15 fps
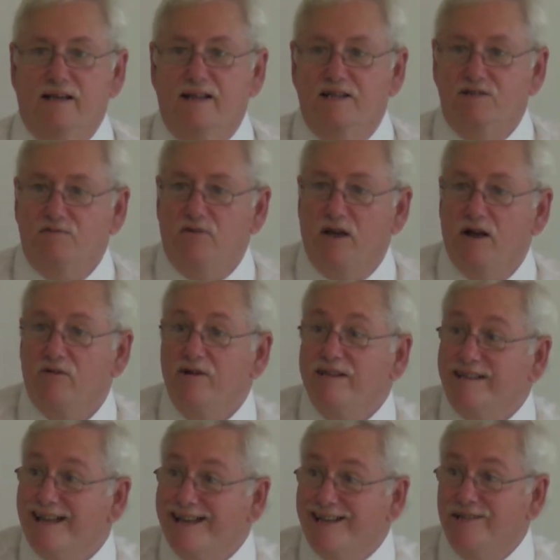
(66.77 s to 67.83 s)
It is
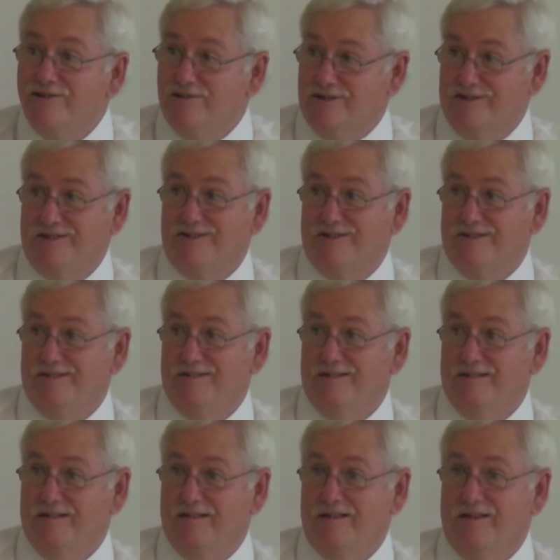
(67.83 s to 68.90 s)
very dangerous
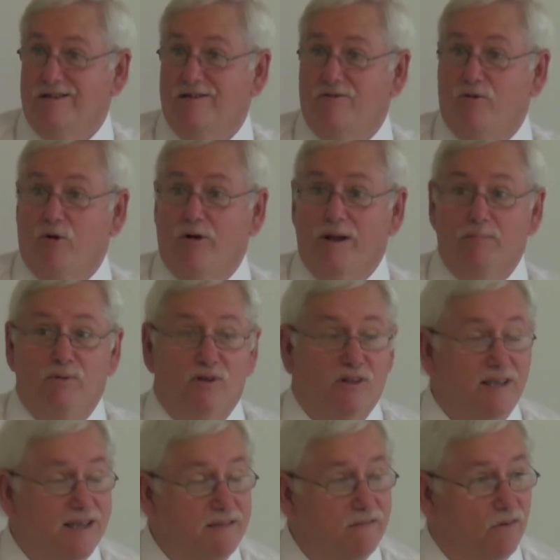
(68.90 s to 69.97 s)
for a
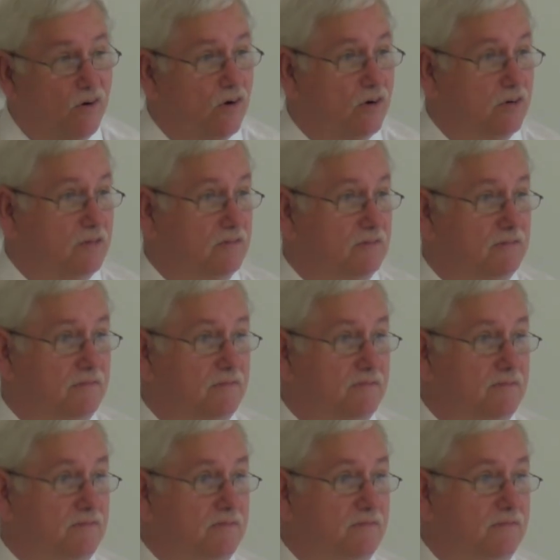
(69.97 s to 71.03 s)
believer
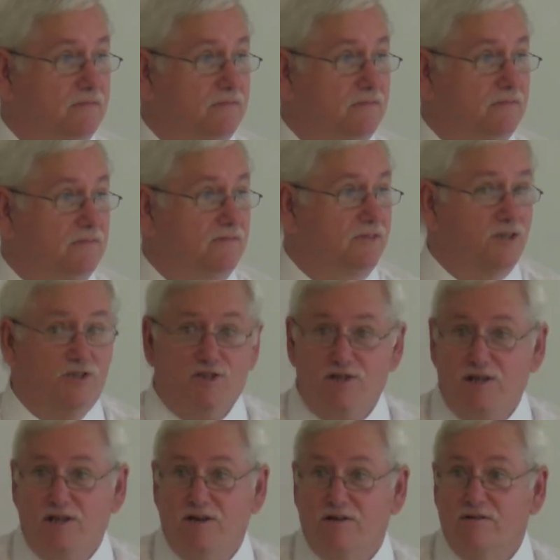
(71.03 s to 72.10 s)
to
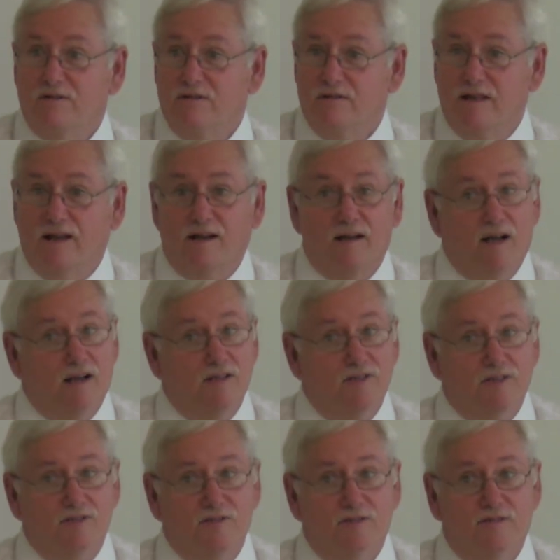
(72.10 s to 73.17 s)
sear that
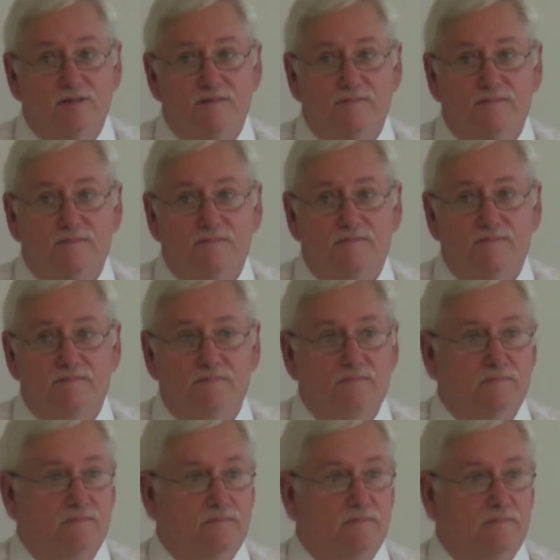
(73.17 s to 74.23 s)
conscience.
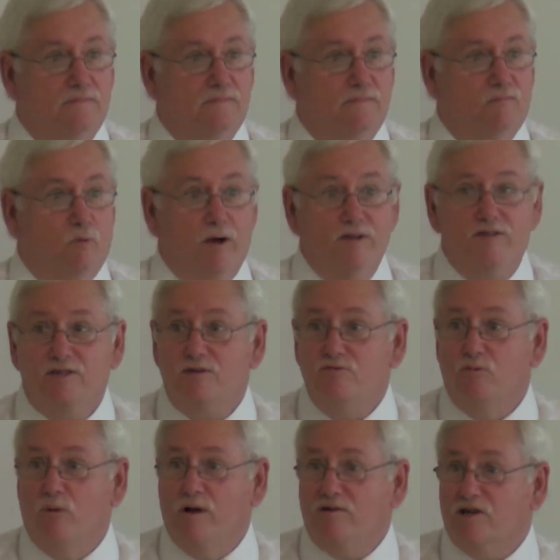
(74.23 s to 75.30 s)
Once,
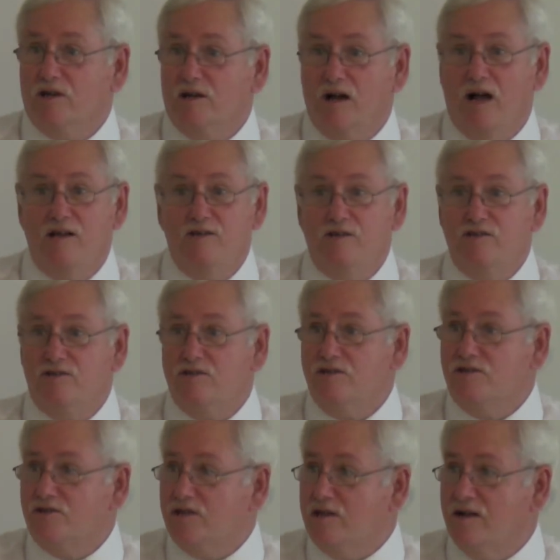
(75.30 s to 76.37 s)
once a conscience
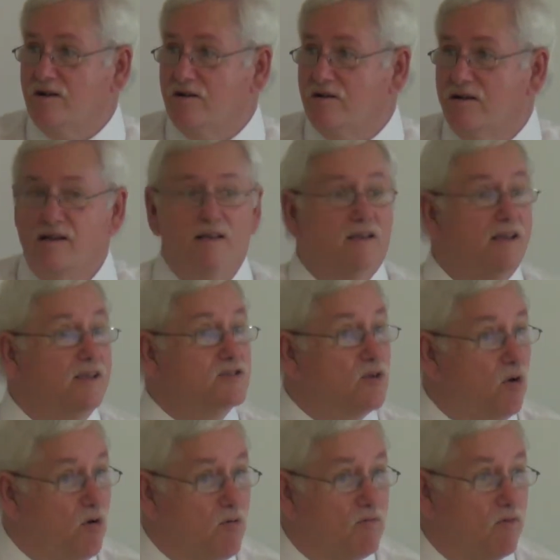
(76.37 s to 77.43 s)
is seared,
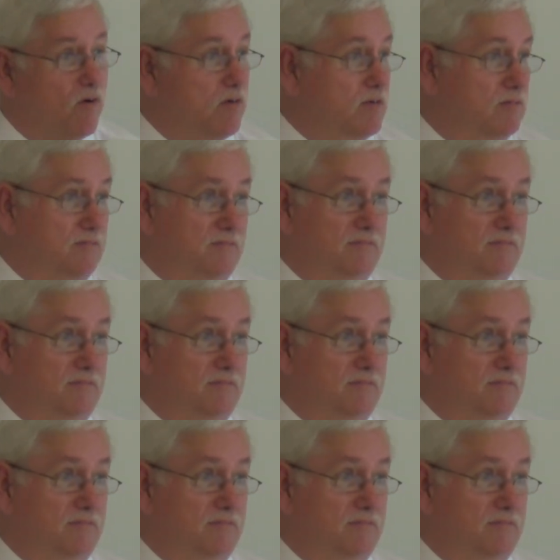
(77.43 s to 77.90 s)
it's over.